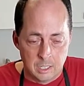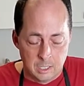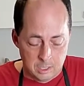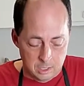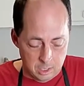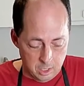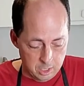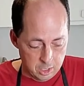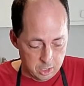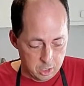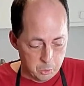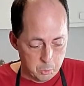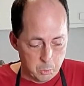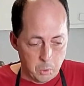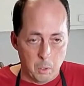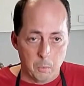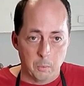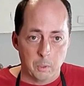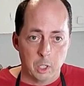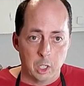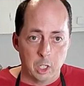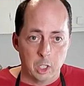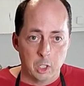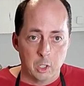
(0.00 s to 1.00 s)
So this is what we're
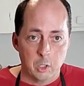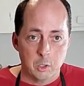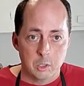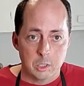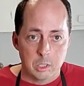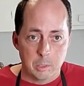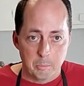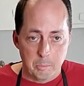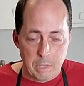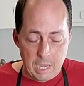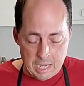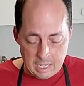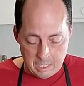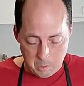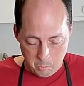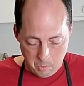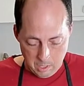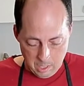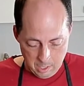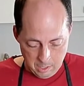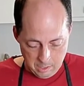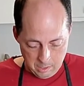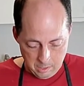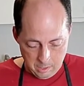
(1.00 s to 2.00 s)
going to use to bake
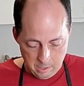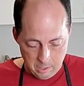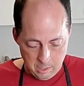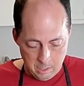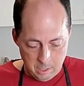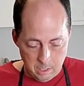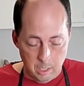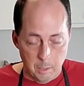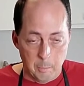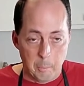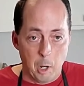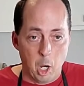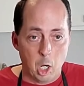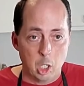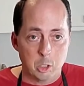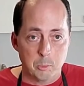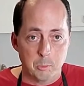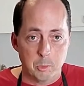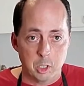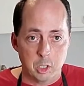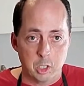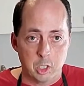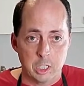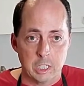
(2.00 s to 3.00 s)
with. The
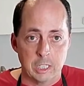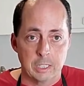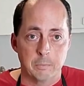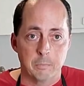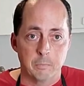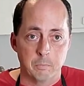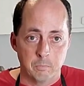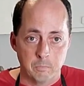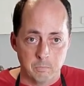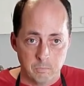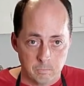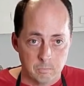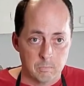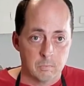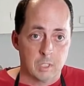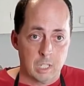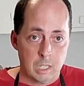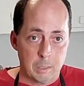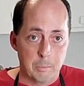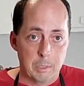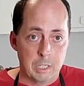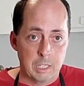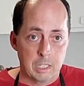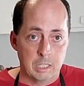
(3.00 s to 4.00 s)
parchment sheet
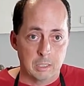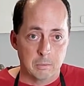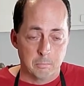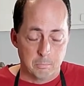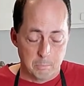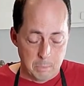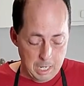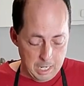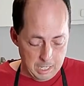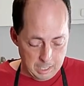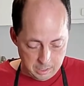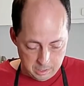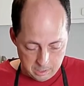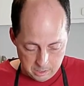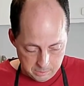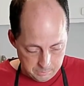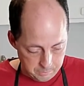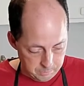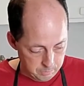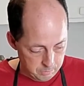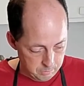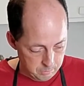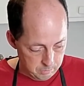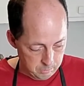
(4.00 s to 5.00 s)
can be baked.
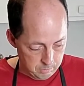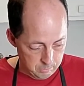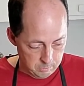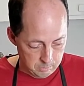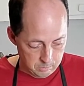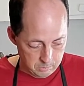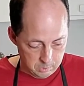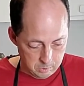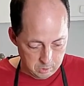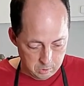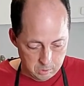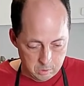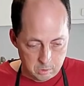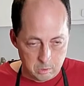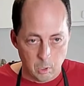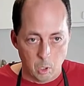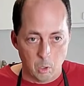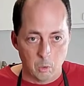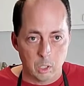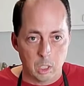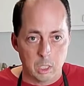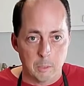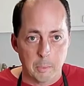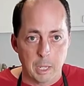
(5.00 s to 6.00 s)
So
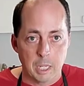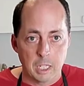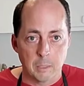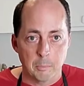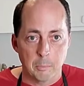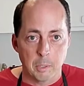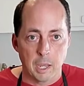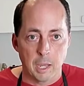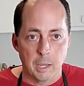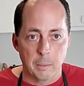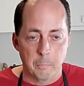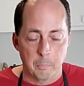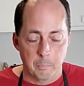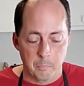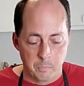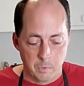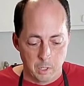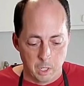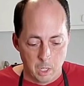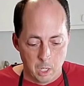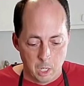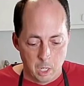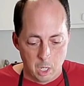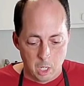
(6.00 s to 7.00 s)
can the baking pan.
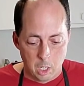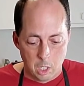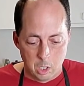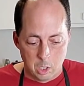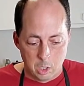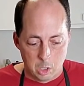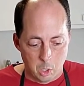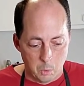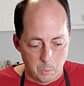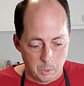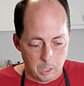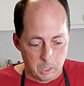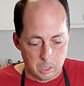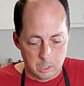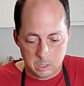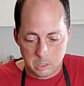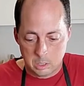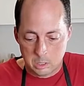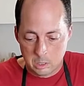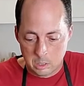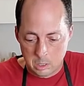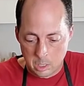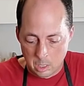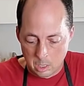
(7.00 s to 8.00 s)
So we're going to
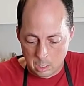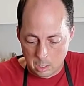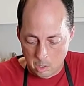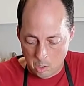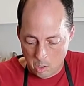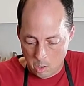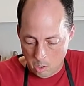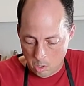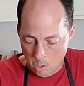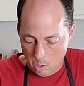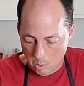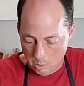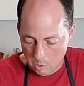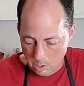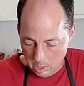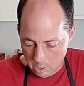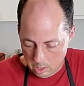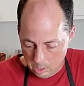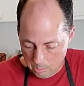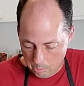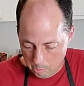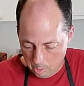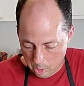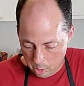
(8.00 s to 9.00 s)
stick all
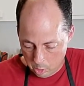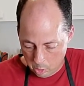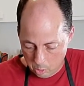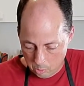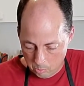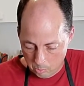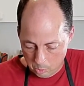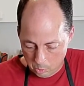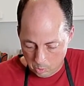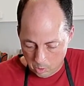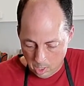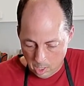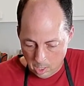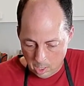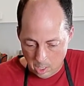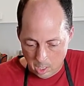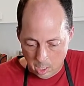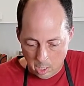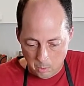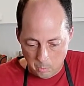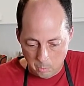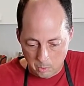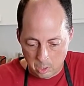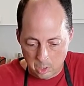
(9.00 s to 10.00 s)
these mushrooms right
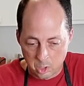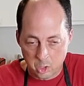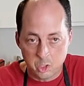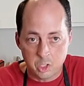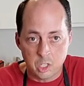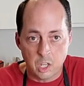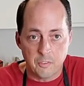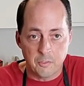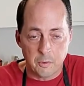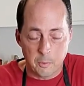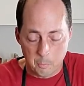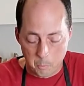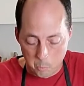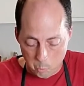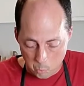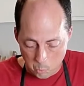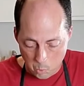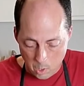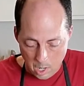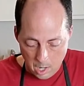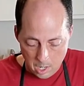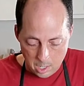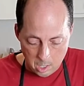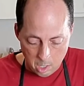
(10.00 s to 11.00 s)
here. We're going to stuff them
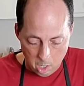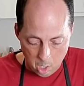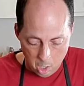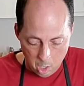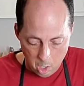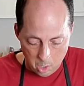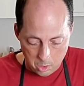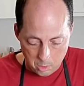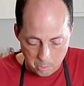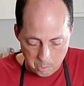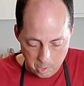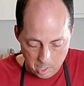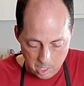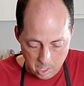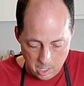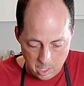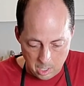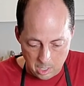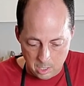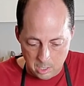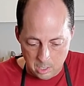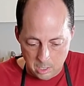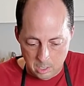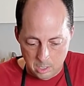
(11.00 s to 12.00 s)
right on the
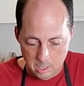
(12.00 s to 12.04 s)
pan.